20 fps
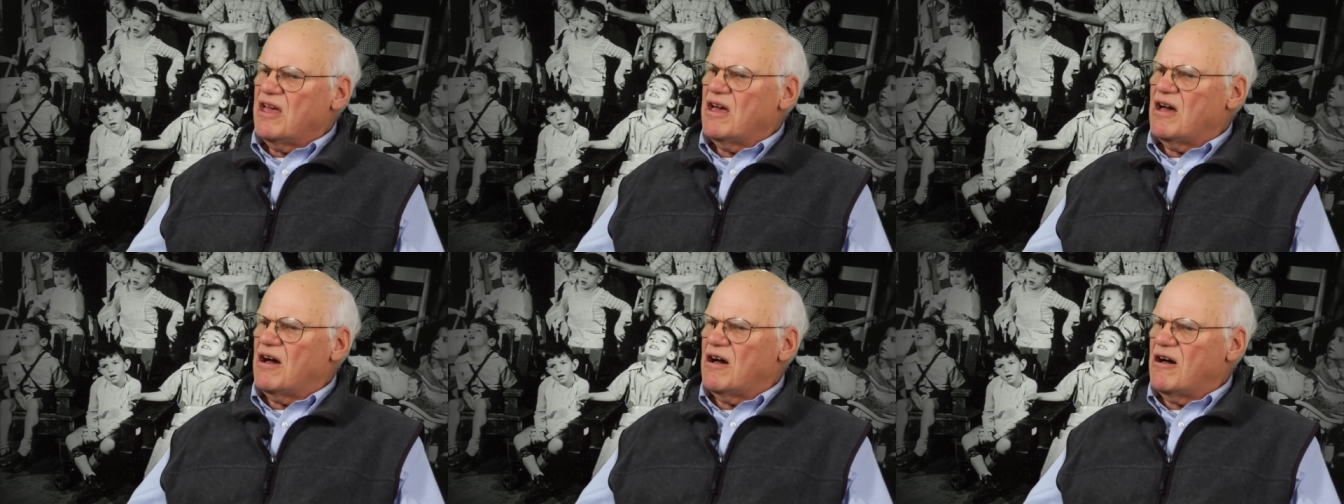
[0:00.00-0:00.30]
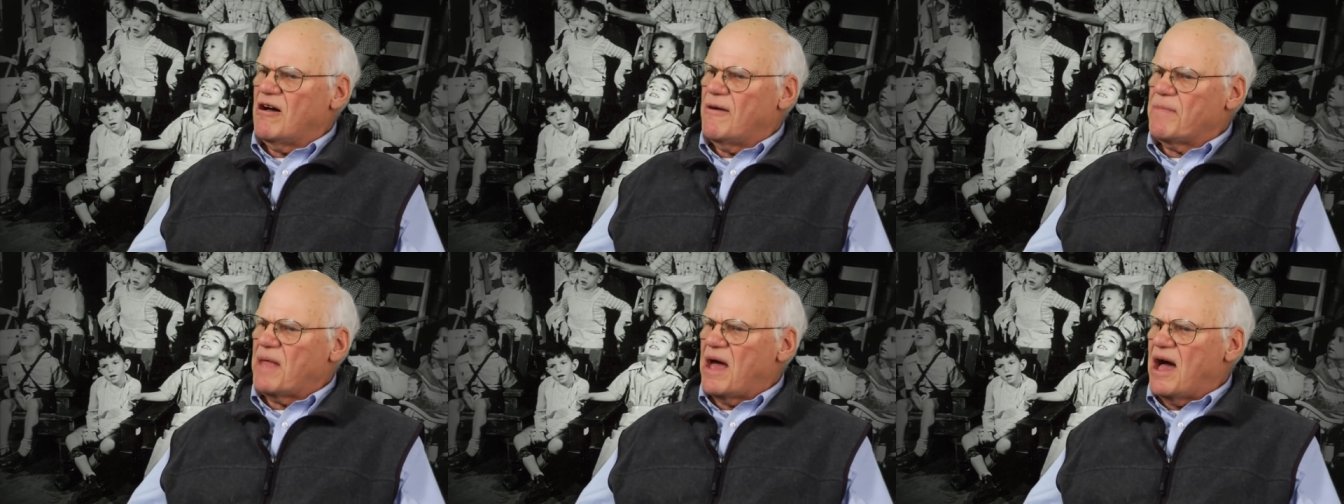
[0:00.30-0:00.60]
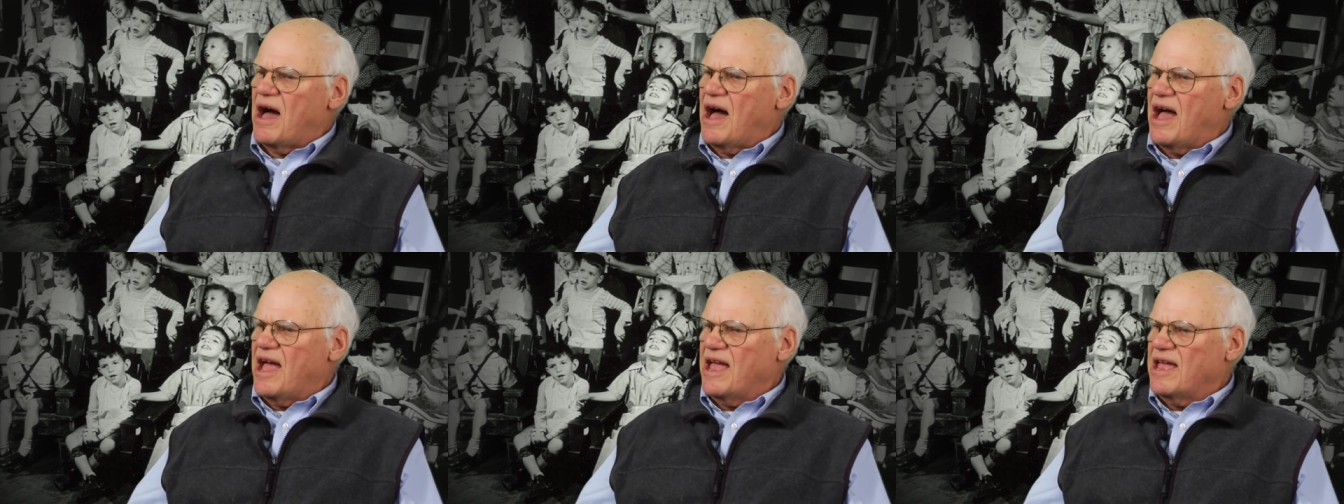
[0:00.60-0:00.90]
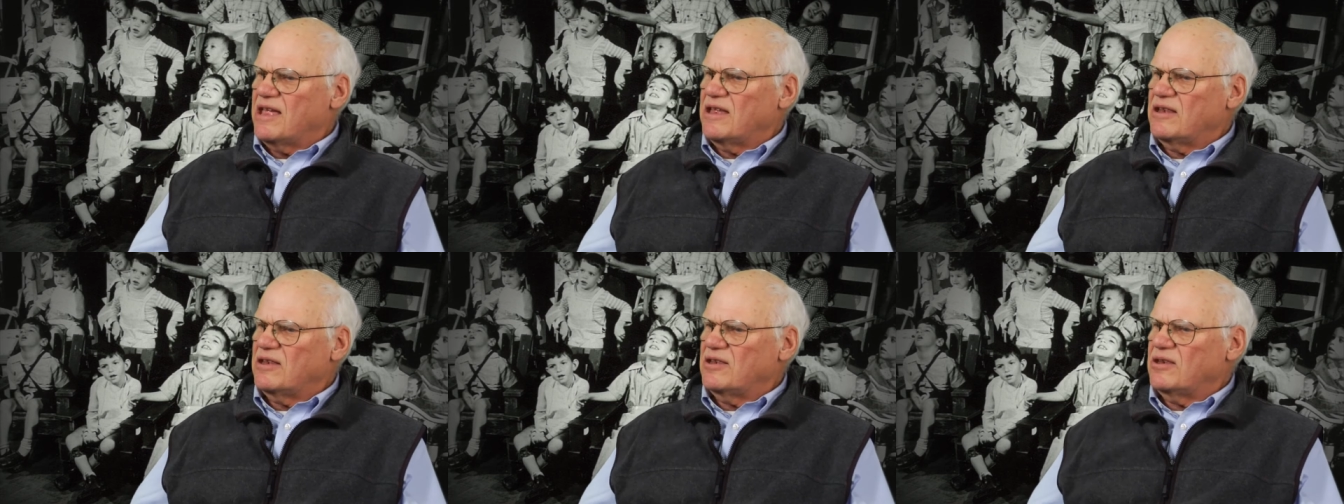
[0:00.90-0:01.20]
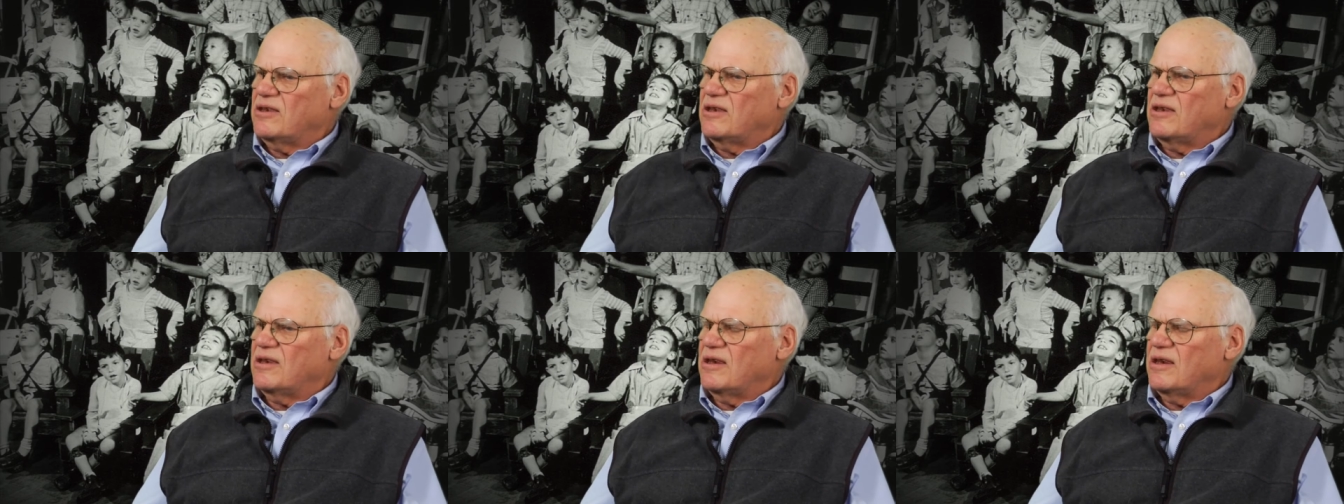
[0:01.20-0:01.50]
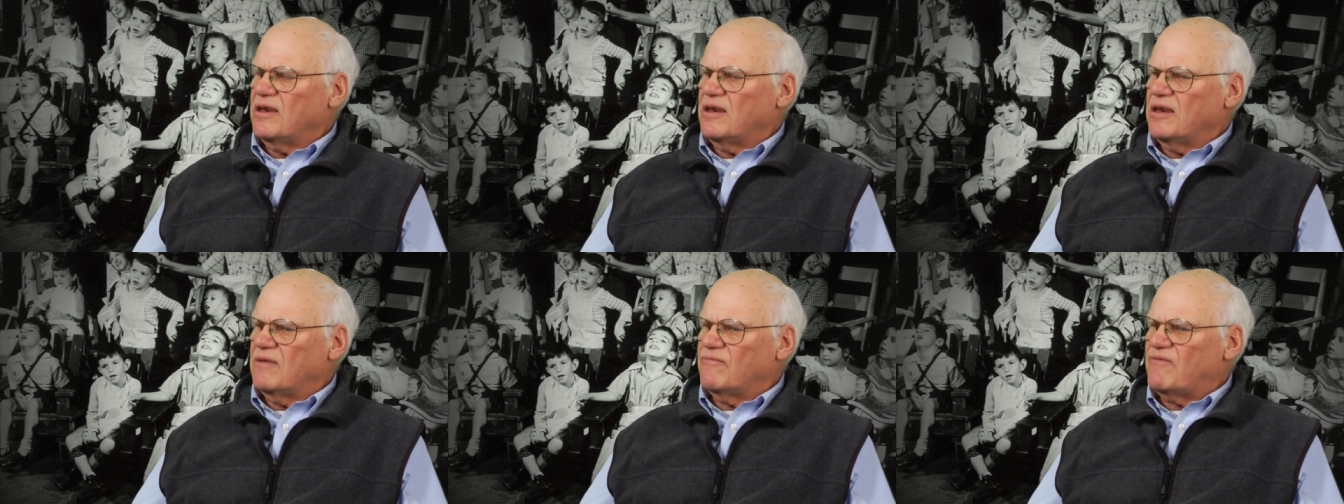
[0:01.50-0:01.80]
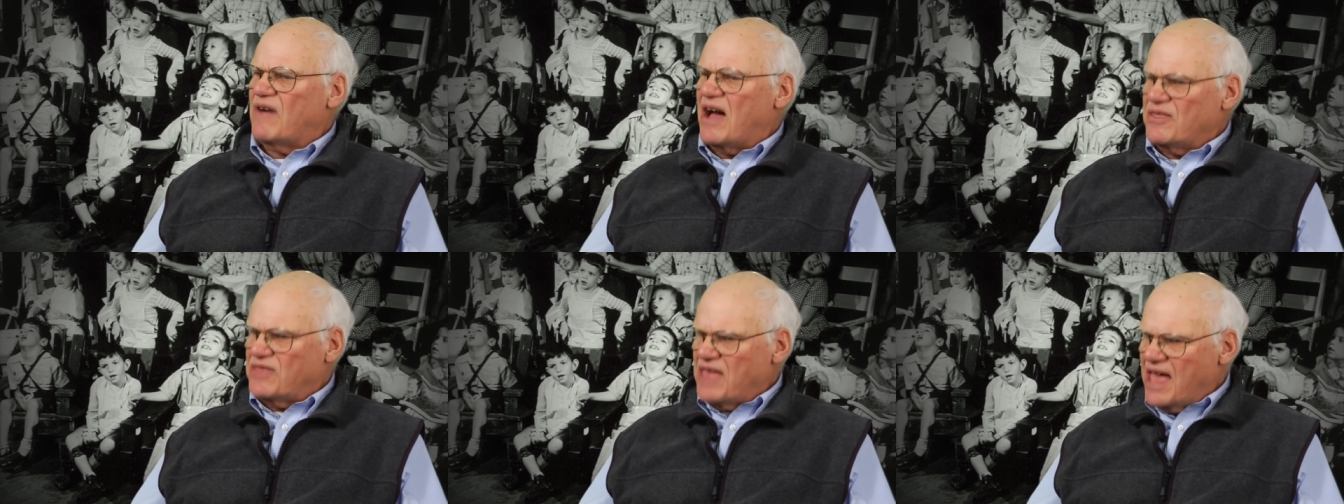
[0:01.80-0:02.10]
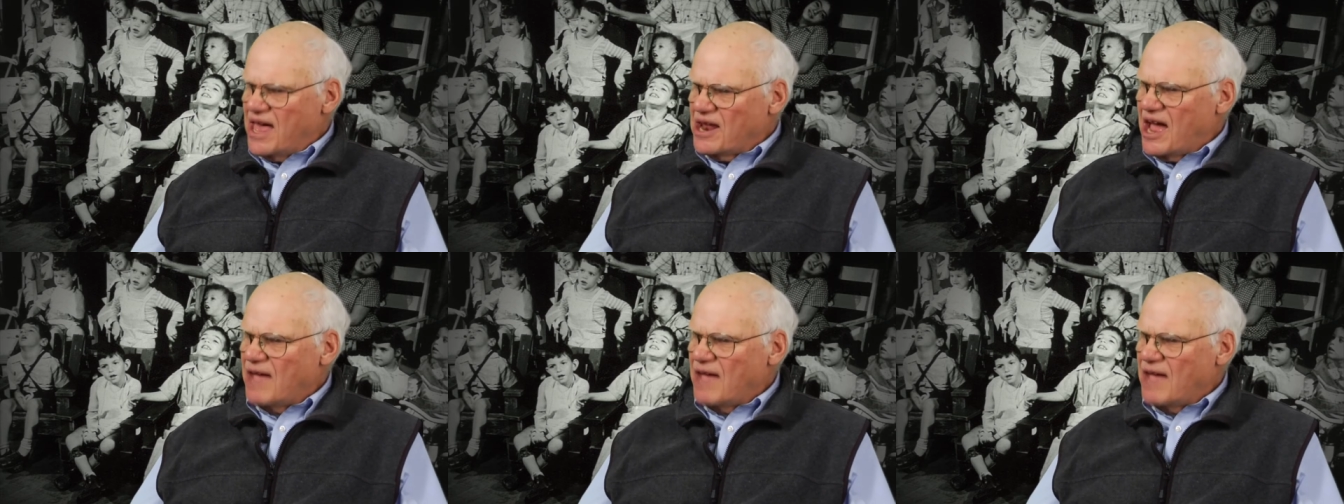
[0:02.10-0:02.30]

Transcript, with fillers: Um, I, by then,